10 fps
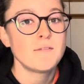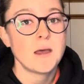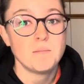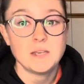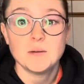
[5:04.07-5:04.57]

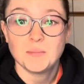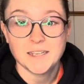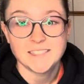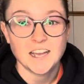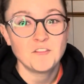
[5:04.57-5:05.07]
that be a
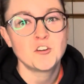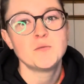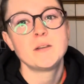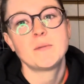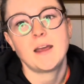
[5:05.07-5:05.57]
place of
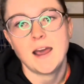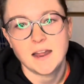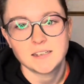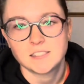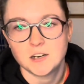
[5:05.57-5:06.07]
grooming, but add
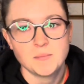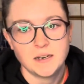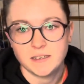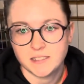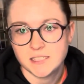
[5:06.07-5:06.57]
a start
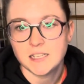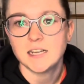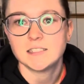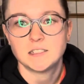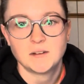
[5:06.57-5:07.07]
button into
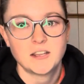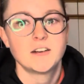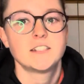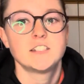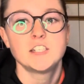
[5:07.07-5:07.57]
that. So whether
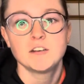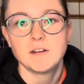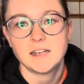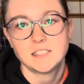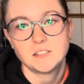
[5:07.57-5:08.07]
it's a chin
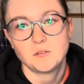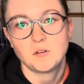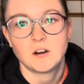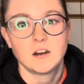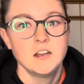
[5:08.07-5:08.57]
rest
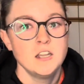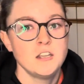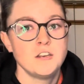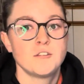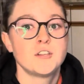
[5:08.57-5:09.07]
or,
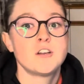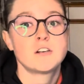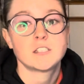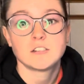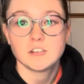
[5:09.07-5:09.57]
you know, the dog
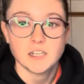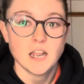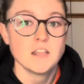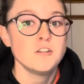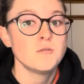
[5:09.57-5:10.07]
is looking
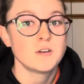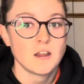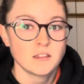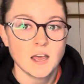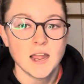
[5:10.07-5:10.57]
at you and
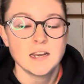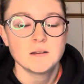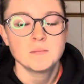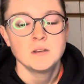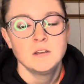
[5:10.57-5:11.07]
not the
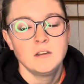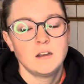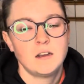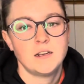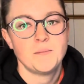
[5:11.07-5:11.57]
item,
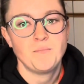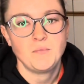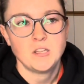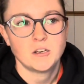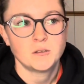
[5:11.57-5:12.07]
you
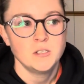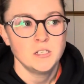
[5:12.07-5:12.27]
know,